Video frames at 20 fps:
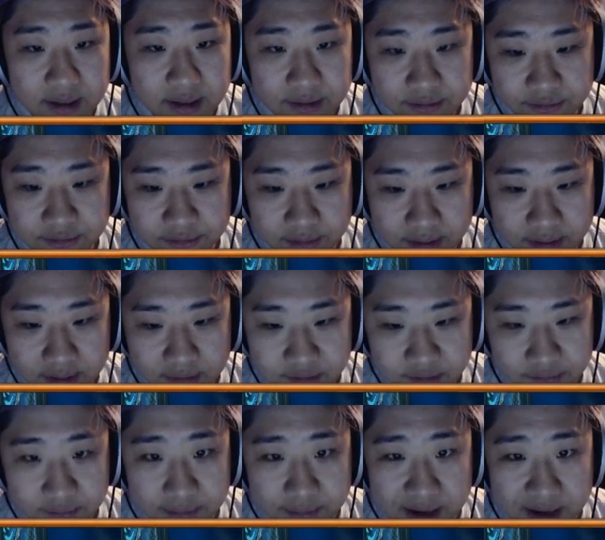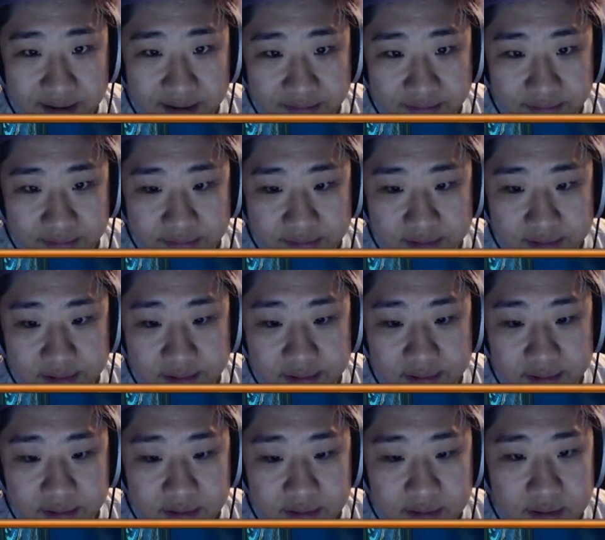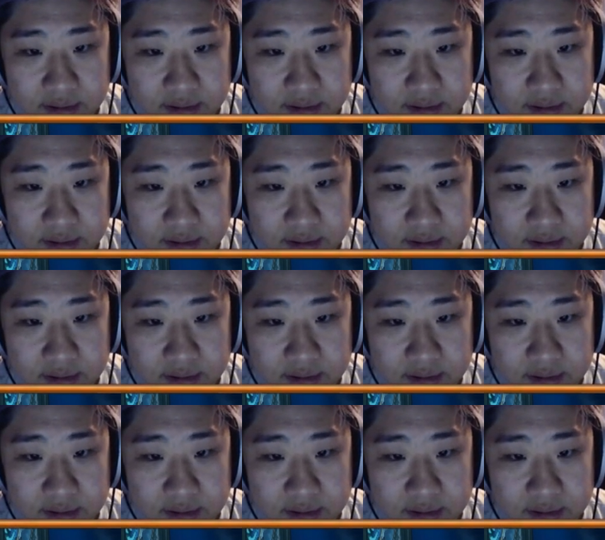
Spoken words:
so I can just pass this turn.